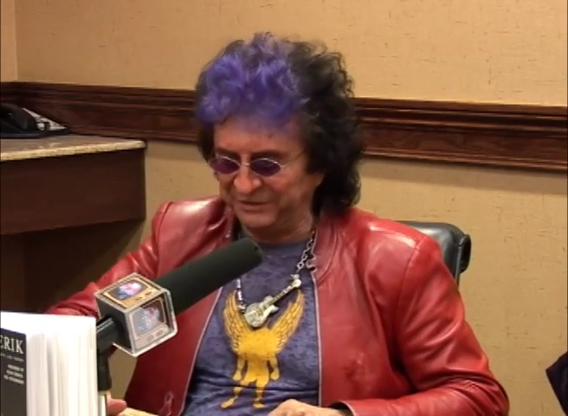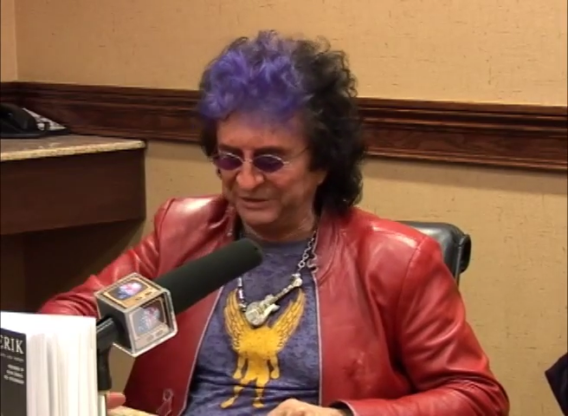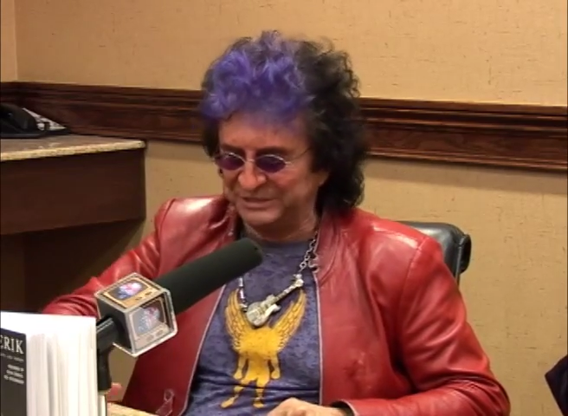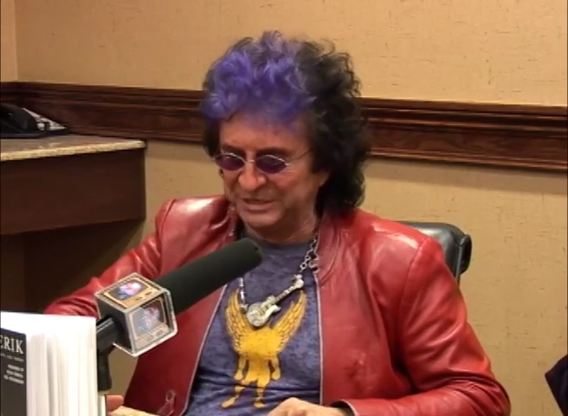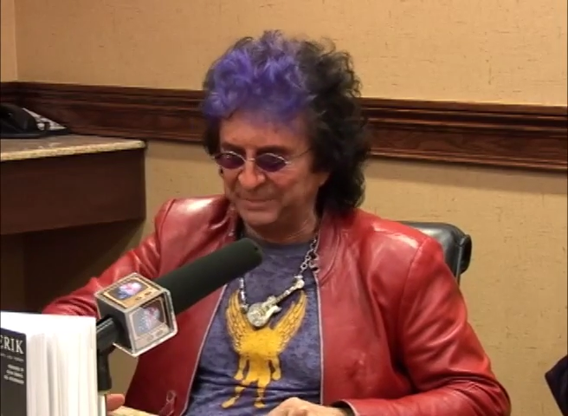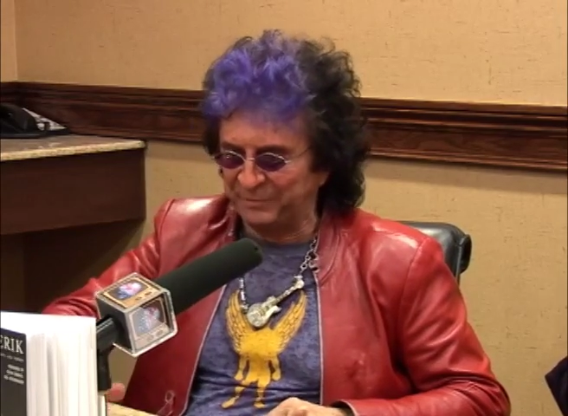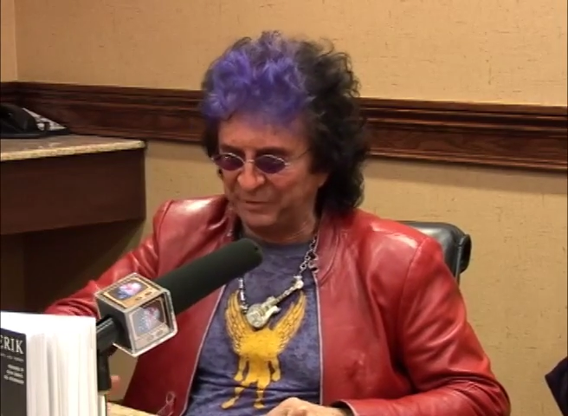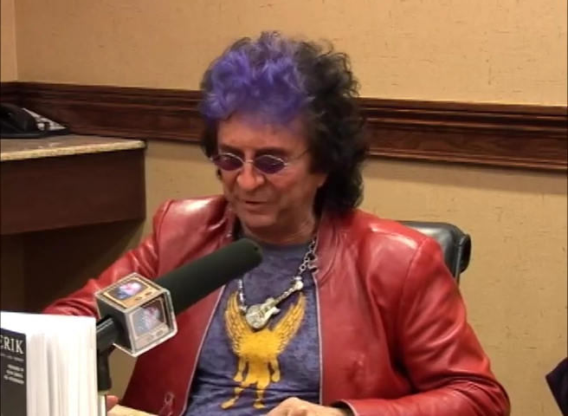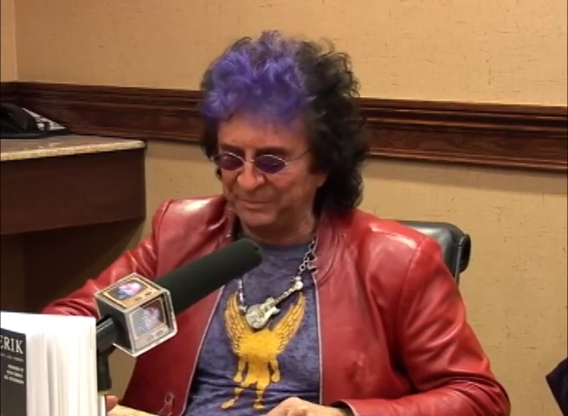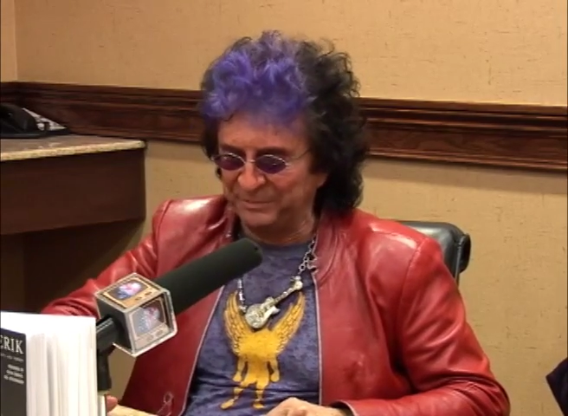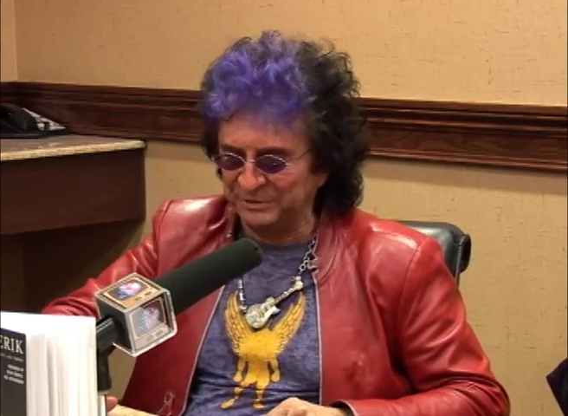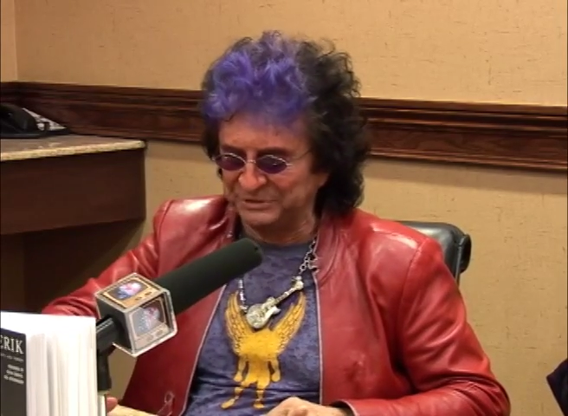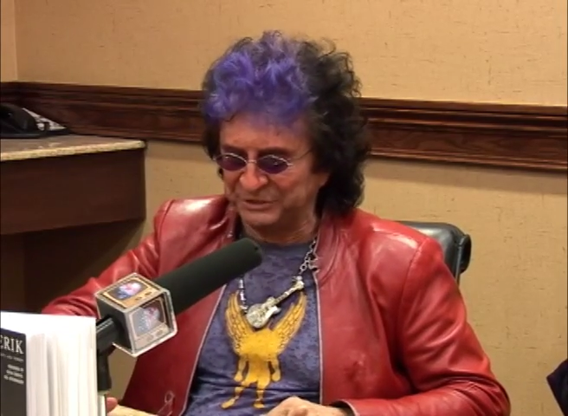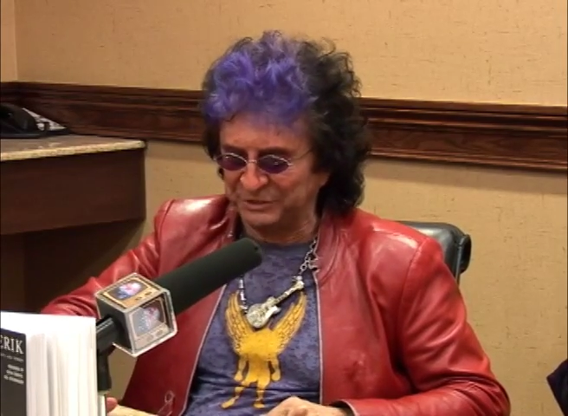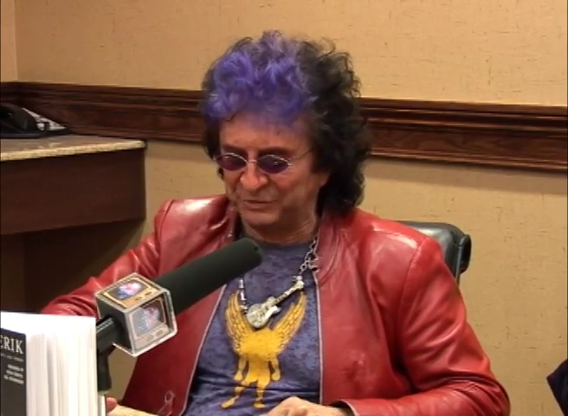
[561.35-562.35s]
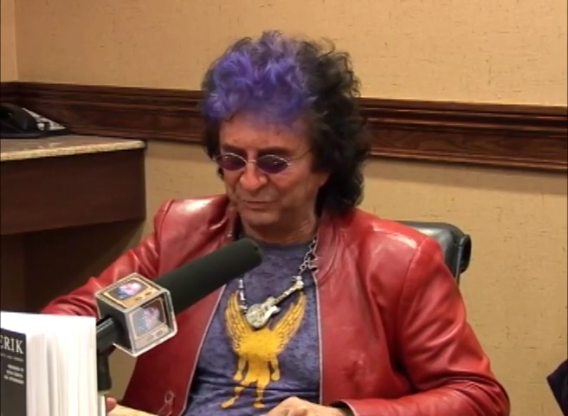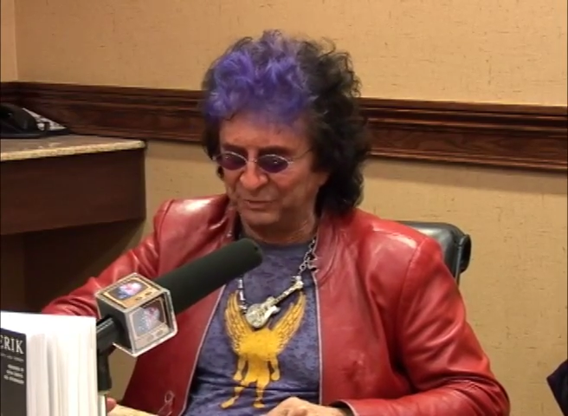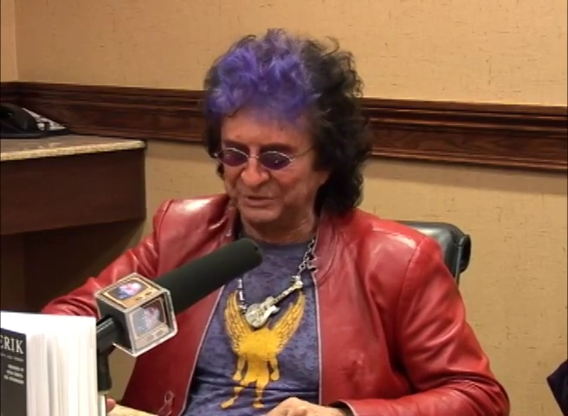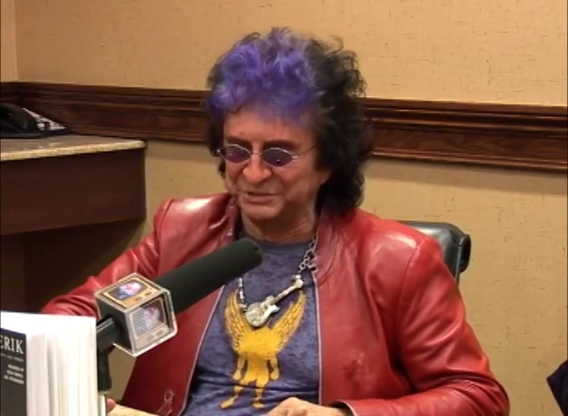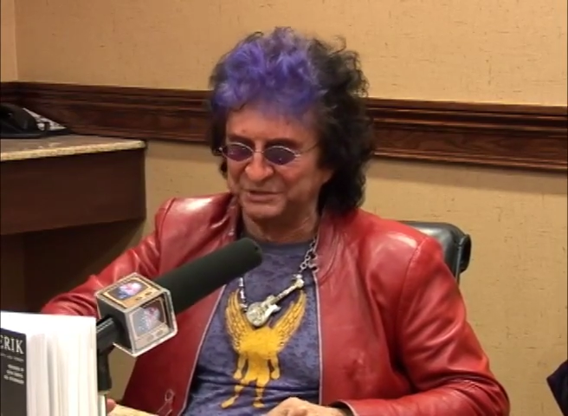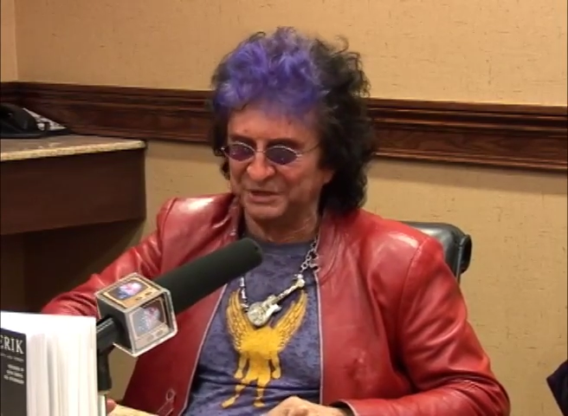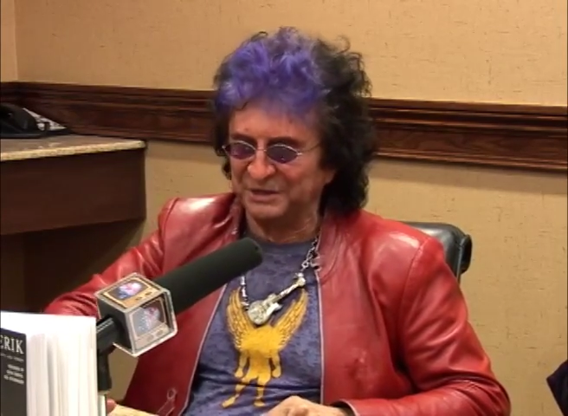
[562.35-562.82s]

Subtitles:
The temporary music was